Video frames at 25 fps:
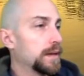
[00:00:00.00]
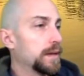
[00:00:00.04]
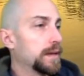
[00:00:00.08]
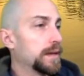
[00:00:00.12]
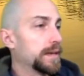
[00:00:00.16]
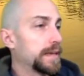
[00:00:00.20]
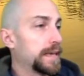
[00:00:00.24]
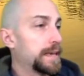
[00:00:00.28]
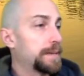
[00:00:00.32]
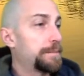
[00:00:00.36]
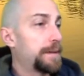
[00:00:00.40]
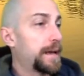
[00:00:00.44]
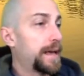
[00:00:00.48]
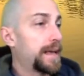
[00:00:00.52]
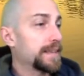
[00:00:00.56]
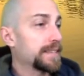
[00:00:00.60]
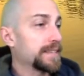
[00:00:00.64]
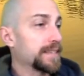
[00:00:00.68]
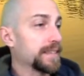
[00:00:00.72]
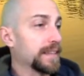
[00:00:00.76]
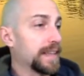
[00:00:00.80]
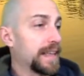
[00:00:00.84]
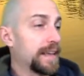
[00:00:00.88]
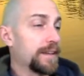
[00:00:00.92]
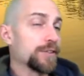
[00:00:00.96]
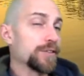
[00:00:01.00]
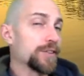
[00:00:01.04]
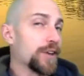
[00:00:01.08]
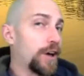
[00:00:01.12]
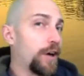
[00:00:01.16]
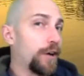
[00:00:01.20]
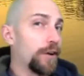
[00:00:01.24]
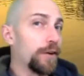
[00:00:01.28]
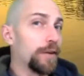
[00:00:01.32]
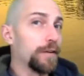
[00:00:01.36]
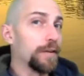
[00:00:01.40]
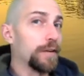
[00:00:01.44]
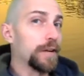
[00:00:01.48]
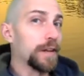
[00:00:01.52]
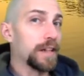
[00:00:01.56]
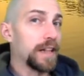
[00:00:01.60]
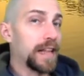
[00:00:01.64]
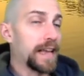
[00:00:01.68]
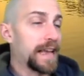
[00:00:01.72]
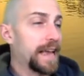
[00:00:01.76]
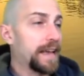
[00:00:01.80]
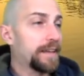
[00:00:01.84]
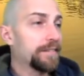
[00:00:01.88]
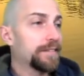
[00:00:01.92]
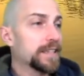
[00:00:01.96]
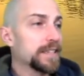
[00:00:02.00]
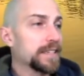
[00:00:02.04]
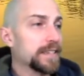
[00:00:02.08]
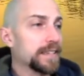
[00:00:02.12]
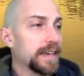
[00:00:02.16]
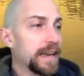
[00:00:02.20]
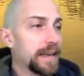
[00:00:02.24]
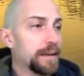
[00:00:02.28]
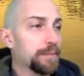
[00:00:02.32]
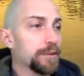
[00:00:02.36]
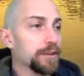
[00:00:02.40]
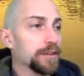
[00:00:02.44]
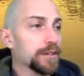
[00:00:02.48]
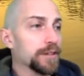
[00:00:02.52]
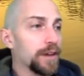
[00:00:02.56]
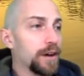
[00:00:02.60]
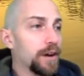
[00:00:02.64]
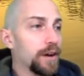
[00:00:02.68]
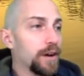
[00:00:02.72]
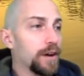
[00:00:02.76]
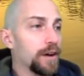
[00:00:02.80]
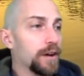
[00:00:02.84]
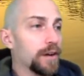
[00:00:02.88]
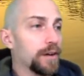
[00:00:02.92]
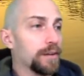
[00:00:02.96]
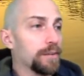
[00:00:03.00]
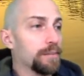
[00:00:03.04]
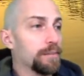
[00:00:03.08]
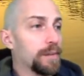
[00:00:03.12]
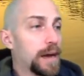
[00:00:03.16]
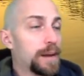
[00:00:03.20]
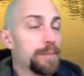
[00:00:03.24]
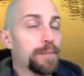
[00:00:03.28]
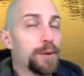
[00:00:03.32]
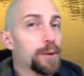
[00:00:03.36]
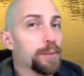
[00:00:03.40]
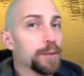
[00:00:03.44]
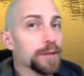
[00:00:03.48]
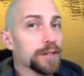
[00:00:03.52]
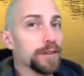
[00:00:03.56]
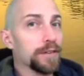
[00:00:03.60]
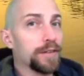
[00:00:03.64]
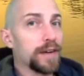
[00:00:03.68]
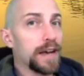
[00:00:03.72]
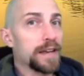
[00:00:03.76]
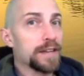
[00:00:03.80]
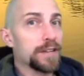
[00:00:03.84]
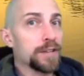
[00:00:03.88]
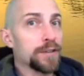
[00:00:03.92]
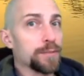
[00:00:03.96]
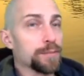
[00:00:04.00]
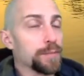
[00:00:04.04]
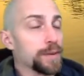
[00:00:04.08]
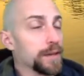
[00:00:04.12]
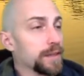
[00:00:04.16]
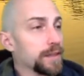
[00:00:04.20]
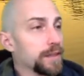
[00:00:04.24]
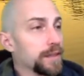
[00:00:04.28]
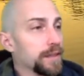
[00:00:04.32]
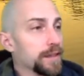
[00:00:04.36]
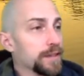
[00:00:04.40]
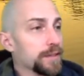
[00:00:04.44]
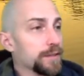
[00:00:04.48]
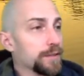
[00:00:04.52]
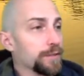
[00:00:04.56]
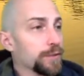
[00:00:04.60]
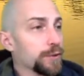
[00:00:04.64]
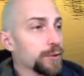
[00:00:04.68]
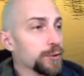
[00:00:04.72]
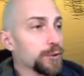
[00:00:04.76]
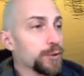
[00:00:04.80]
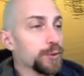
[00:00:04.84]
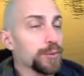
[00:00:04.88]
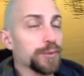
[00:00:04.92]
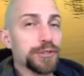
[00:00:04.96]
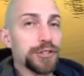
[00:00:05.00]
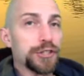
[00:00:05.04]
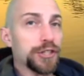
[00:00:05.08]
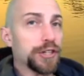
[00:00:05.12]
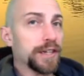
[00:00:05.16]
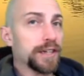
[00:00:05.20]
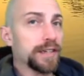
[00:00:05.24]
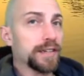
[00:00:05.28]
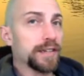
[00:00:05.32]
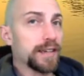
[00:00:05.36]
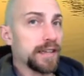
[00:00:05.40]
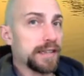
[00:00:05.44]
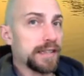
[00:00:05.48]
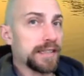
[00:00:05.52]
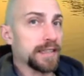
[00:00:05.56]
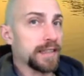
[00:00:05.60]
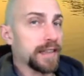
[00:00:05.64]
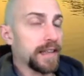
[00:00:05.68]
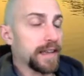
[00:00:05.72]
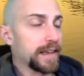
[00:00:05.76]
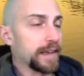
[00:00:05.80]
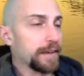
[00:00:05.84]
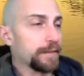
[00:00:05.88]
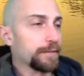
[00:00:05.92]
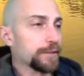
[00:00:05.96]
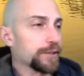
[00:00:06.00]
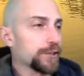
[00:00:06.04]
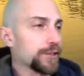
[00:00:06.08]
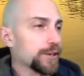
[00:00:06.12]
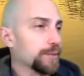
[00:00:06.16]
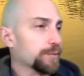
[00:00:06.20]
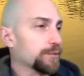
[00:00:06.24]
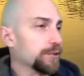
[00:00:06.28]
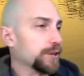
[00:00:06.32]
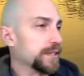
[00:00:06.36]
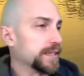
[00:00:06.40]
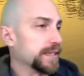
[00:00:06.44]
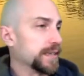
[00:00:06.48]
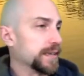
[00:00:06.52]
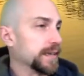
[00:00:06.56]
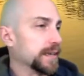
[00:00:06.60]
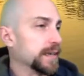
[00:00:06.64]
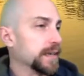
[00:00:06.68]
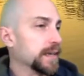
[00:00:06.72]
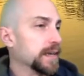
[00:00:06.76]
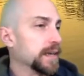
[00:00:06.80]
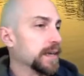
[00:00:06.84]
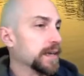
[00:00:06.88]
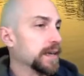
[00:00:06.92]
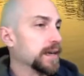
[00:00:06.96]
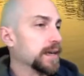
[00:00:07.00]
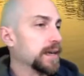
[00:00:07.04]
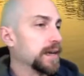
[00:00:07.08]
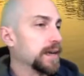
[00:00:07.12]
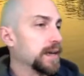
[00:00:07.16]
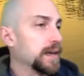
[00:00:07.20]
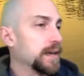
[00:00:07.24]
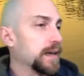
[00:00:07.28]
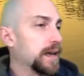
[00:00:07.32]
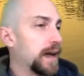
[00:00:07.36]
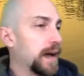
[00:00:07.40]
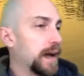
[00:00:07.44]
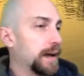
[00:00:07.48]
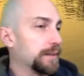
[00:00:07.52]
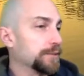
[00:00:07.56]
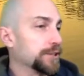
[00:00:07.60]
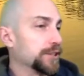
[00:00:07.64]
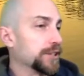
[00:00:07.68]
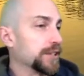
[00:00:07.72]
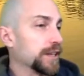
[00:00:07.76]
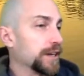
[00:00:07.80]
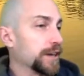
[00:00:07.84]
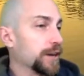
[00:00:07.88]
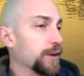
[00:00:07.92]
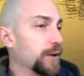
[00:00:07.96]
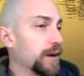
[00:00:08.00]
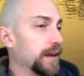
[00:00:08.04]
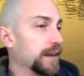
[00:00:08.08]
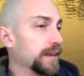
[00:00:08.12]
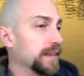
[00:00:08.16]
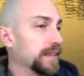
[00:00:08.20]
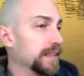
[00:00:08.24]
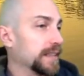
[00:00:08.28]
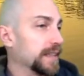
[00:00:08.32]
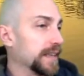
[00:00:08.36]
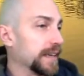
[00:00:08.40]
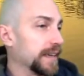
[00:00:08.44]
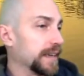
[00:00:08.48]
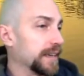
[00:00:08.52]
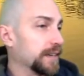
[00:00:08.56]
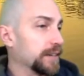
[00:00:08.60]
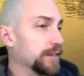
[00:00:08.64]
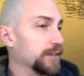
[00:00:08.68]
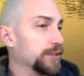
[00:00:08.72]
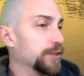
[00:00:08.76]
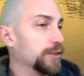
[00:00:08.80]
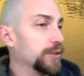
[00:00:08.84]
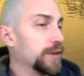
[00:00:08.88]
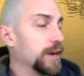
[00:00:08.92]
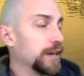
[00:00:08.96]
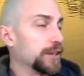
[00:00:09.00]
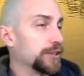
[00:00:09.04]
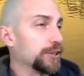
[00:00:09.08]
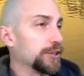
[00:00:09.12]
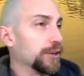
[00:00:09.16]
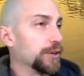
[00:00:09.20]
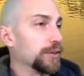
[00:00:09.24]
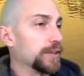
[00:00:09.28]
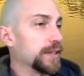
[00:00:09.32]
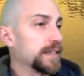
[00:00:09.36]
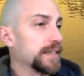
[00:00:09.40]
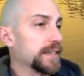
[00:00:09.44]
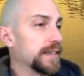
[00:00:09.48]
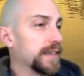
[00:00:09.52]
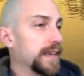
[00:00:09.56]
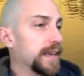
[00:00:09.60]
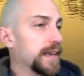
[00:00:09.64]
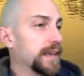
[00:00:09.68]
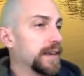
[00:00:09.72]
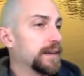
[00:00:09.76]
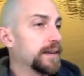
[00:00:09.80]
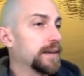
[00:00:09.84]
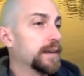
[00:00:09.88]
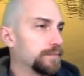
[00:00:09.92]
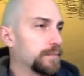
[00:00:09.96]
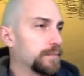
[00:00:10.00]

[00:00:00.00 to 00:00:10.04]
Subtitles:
KeePass allows autofill. I have this enabled on my mobile device, but this virtual machine doesn't like it for some reason. I'm just going to go ahead and click Do Not Show This again.